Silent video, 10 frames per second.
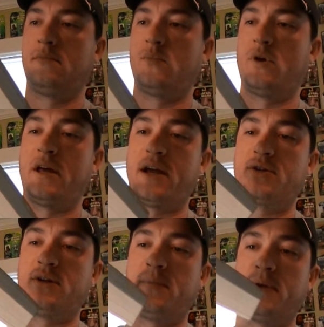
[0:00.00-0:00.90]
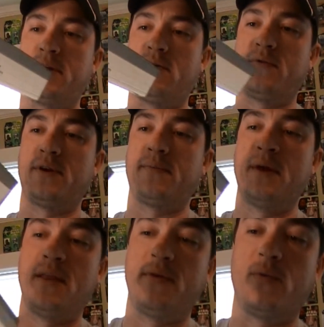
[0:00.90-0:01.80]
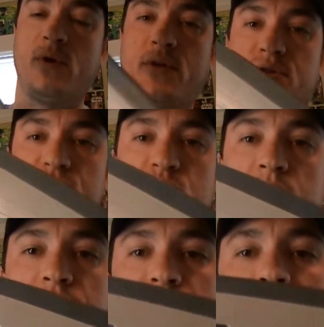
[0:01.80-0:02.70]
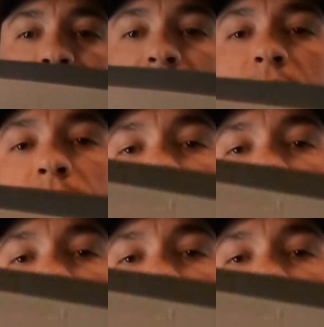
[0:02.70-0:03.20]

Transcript: actually, let me go over there. Well, there's a switch right here,